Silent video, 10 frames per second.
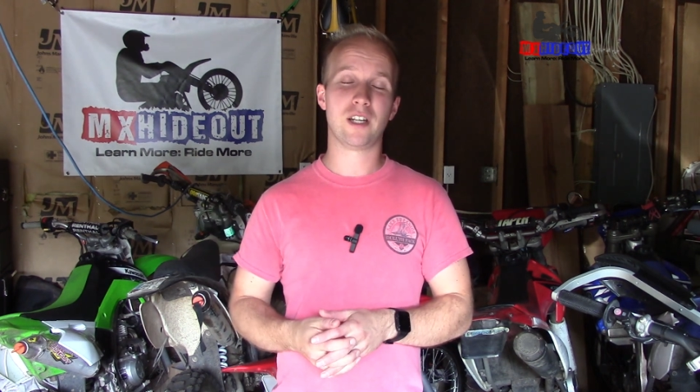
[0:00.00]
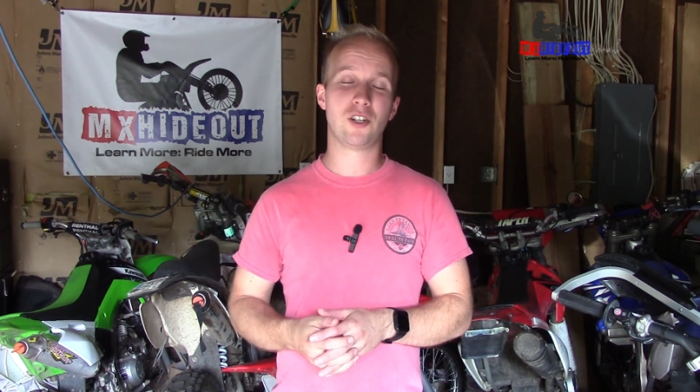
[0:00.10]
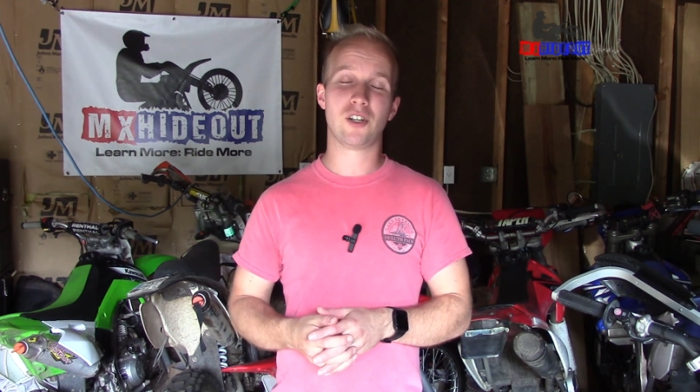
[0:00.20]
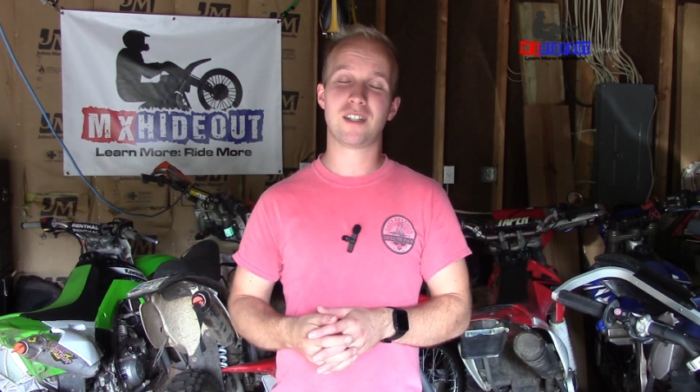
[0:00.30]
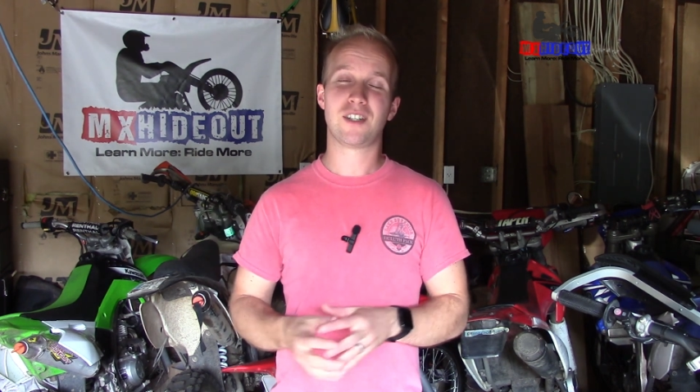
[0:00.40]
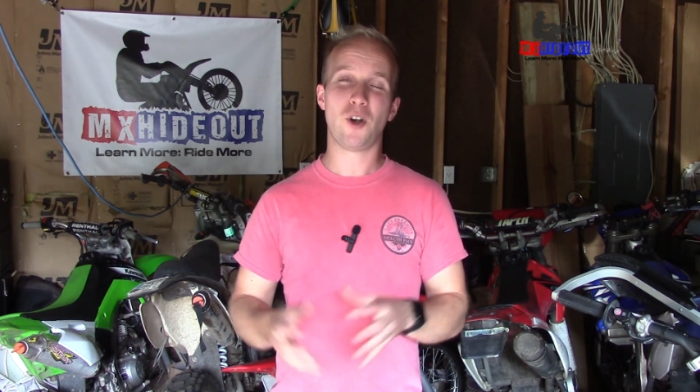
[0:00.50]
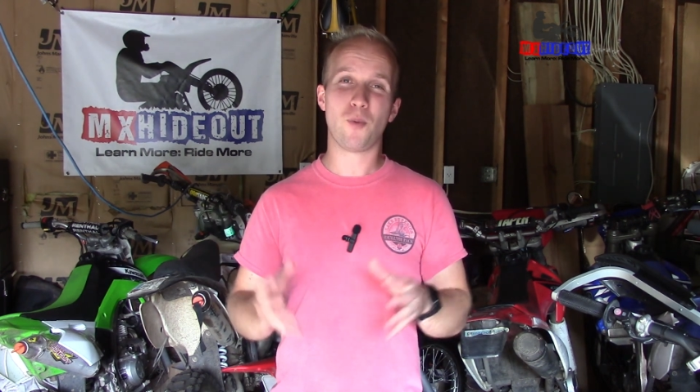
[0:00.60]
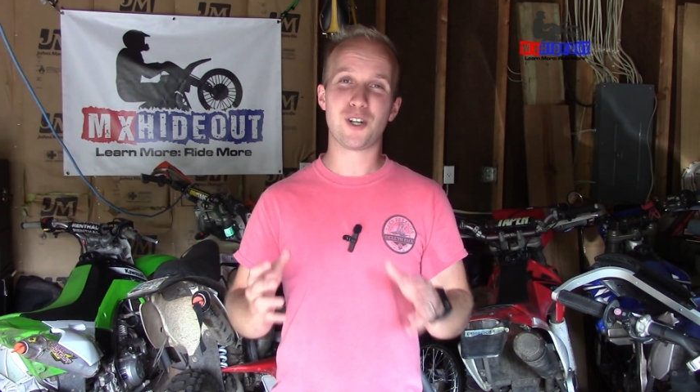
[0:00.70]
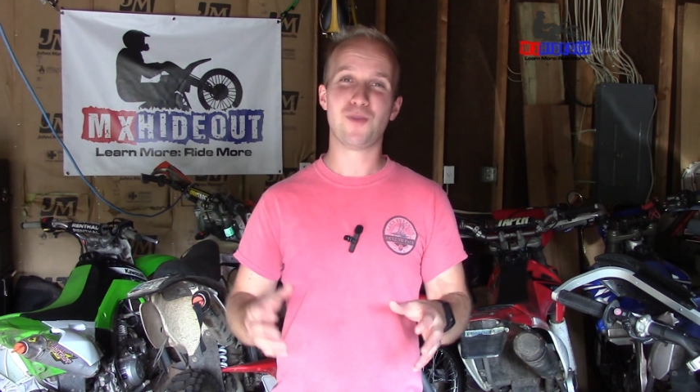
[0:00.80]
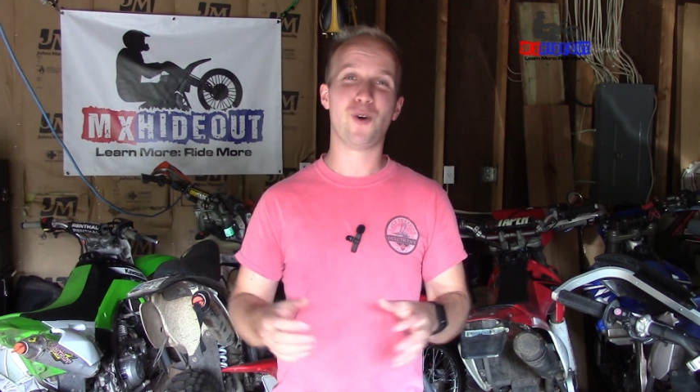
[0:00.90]
you're just so
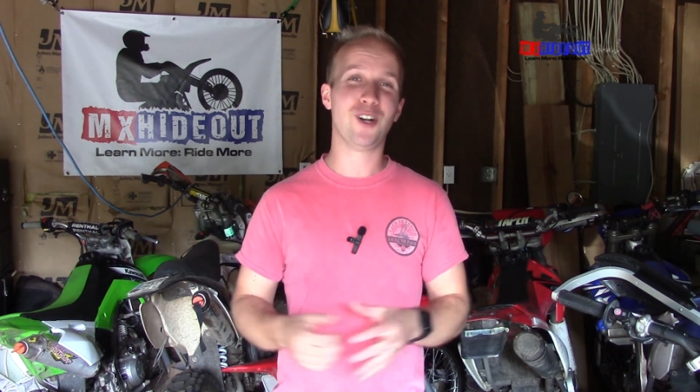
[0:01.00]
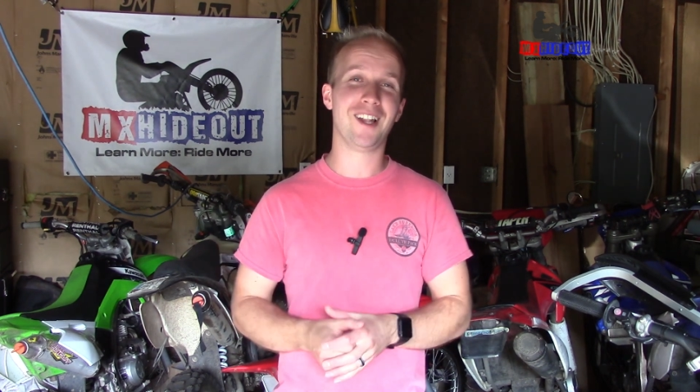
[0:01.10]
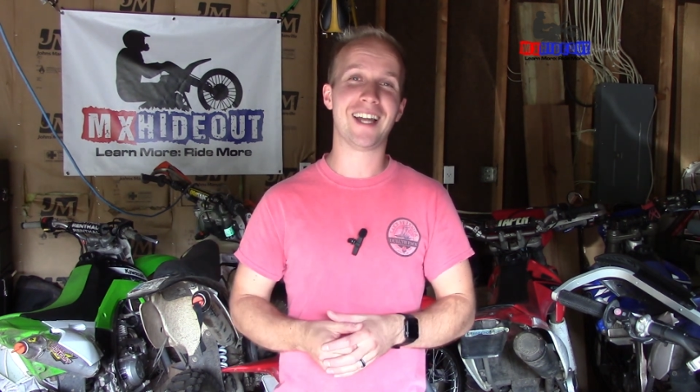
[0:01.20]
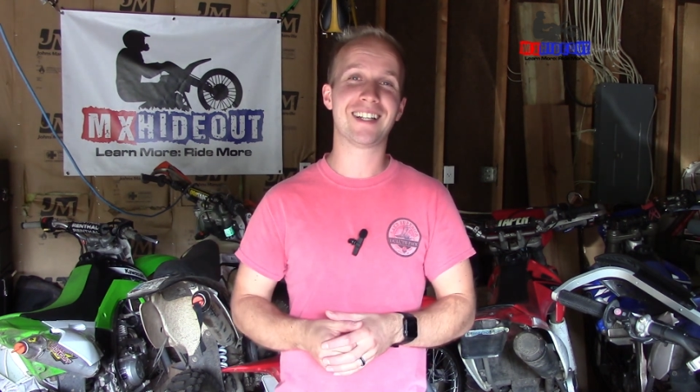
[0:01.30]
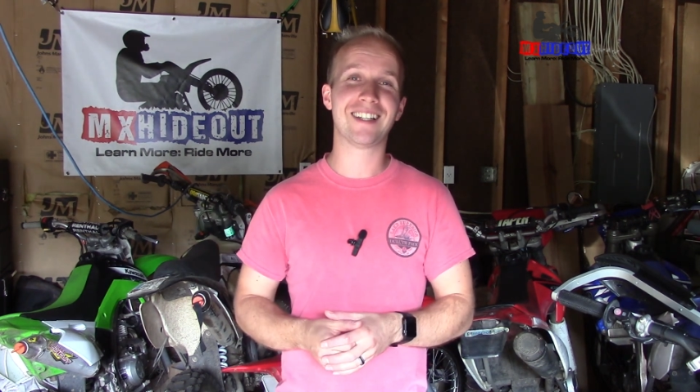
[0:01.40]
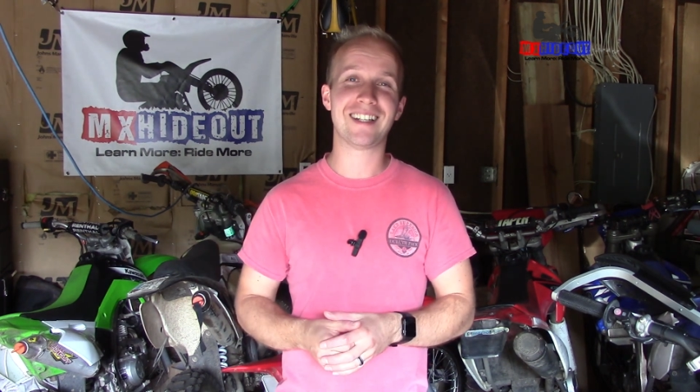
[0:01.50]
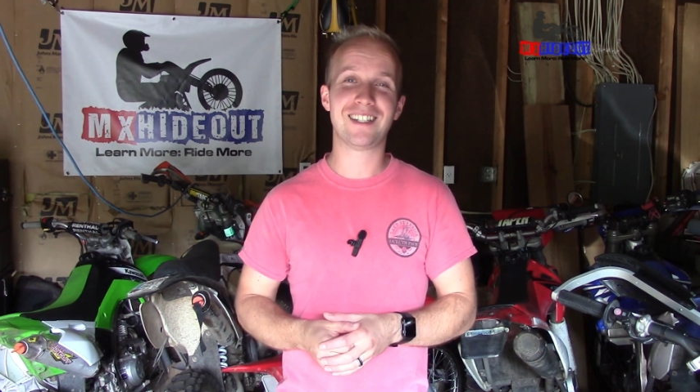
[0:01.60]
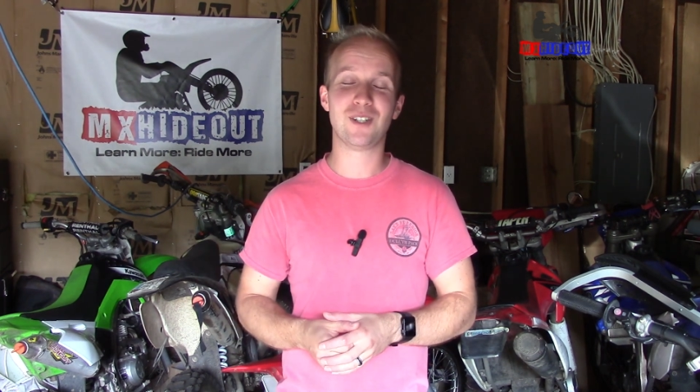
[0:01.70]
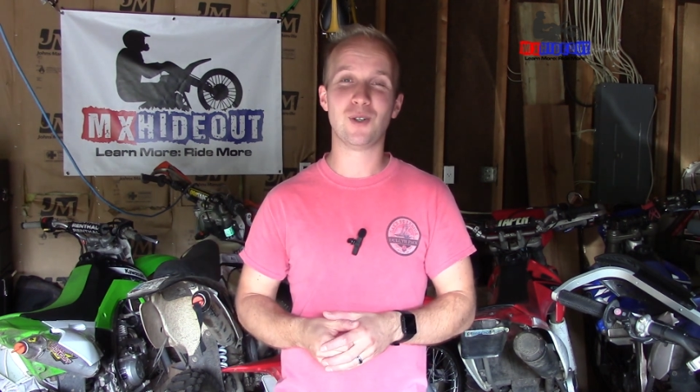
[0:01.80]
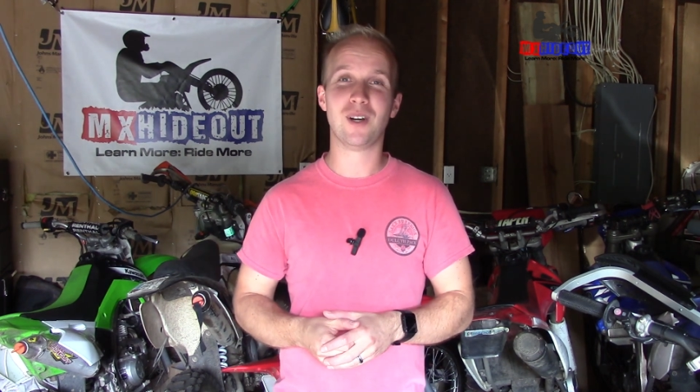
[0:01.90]
much more likely
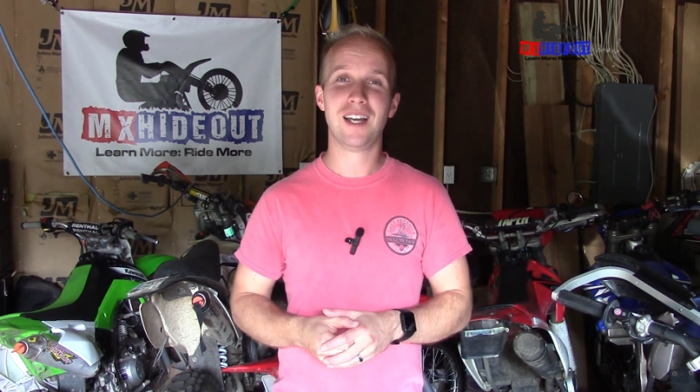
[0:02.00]
to